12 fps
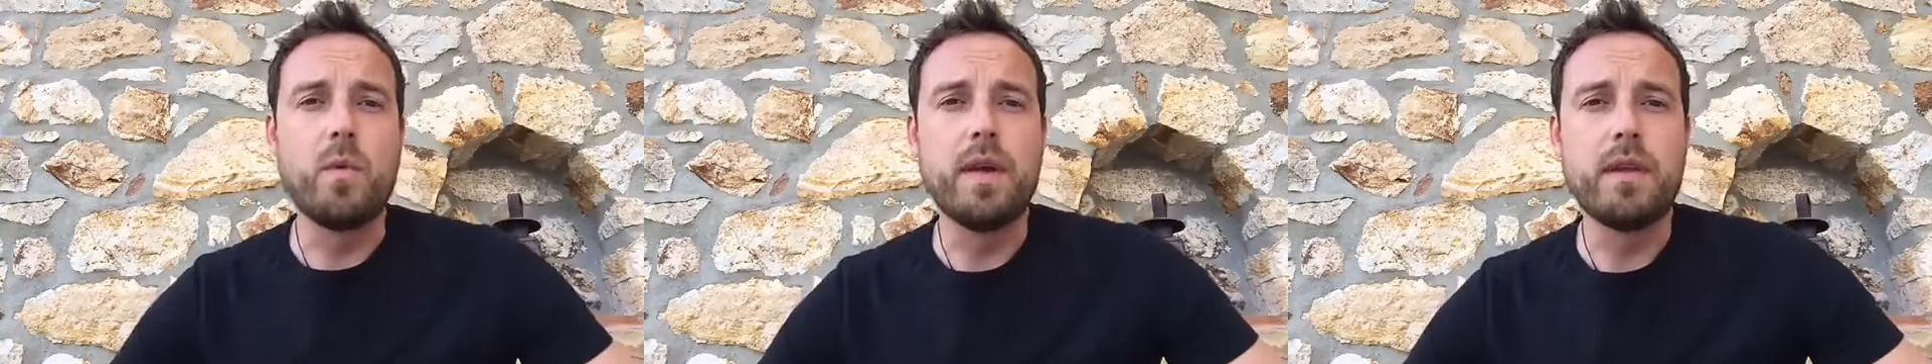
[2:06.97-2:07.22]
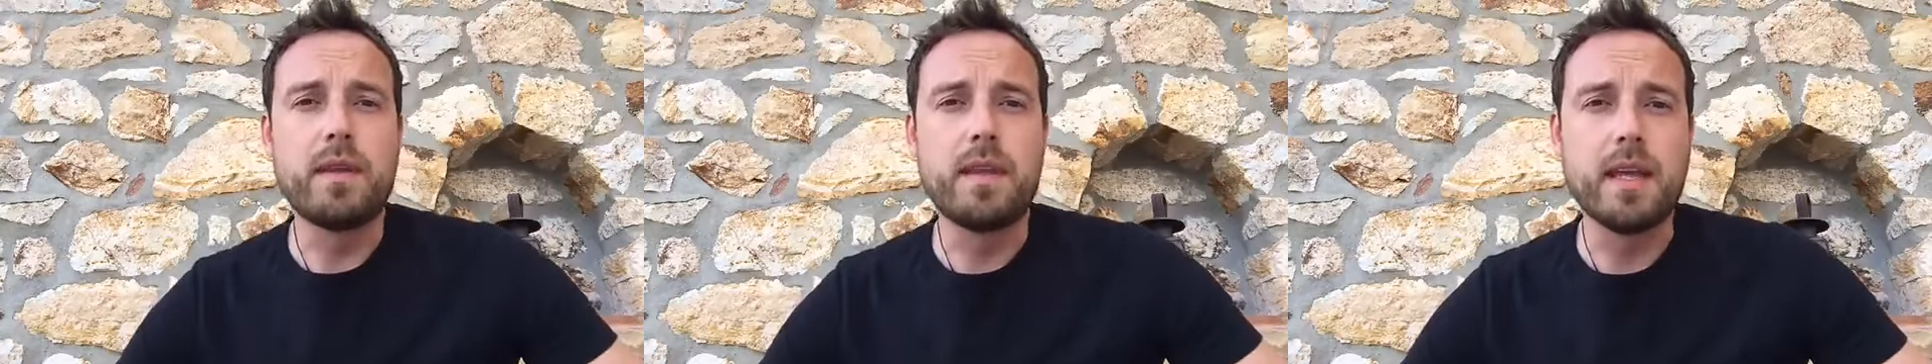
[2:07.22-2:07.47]

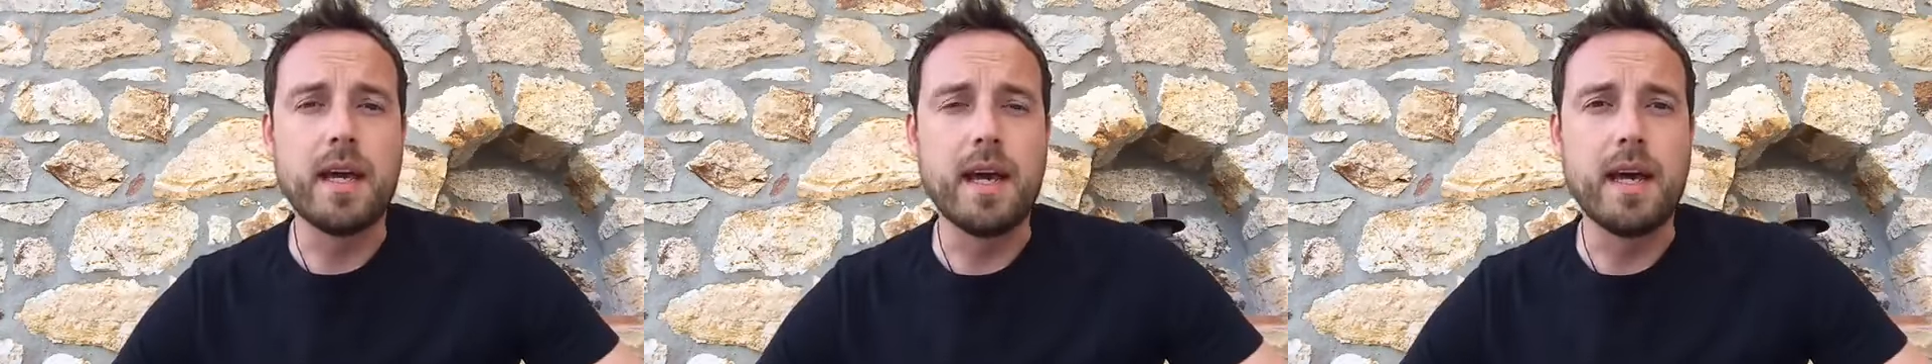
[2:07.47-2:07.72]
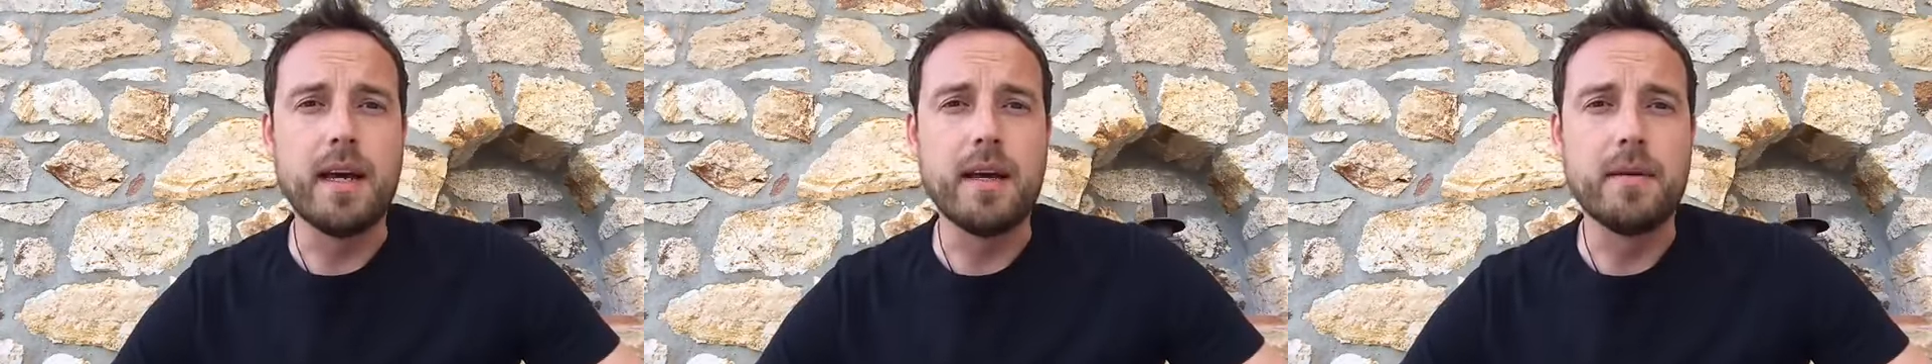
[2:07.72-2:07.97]
with
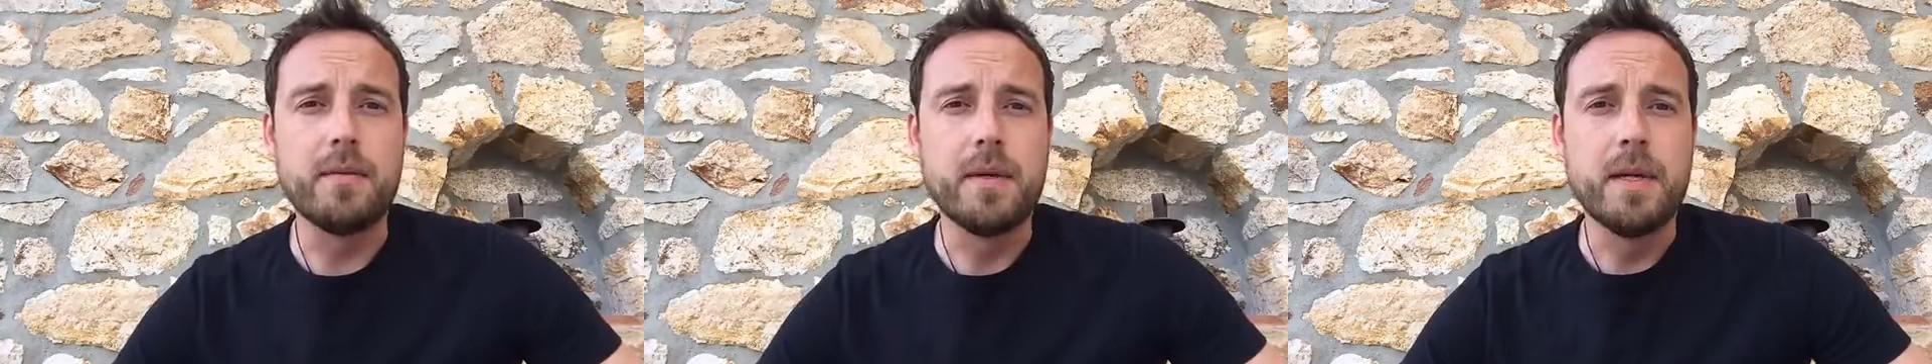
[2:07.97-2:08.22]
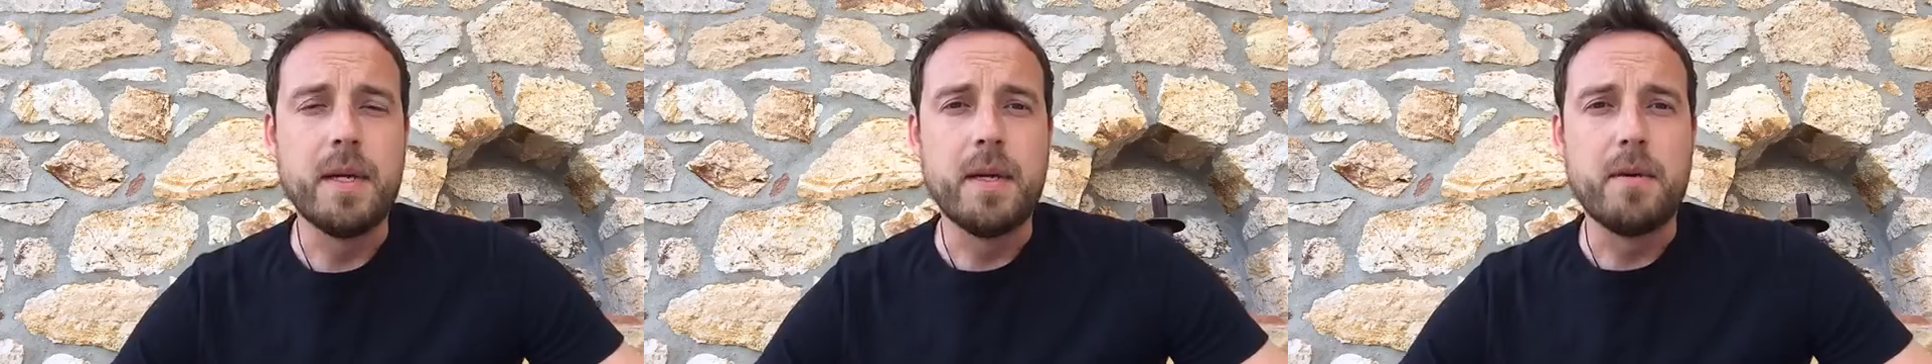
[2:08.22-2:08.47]
uh,
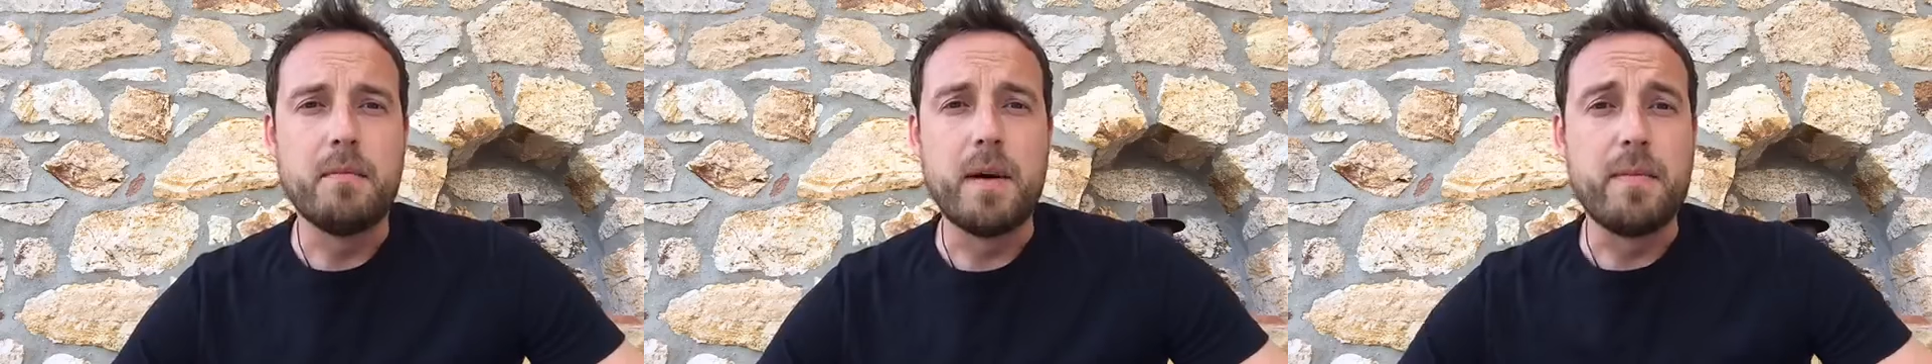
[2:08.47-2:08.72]
my